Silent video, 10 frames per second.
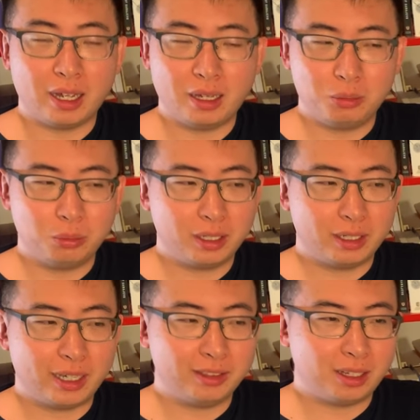And
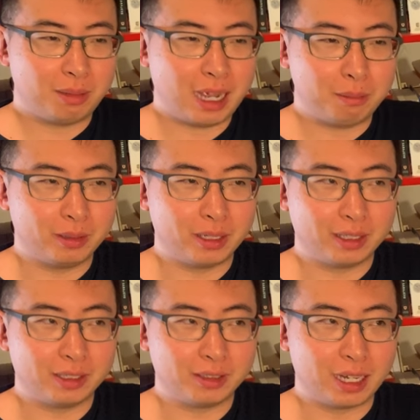what ended up
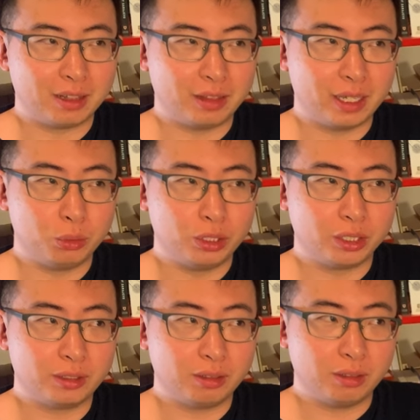happening is that they would
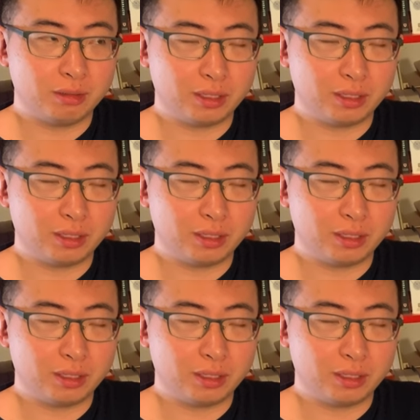just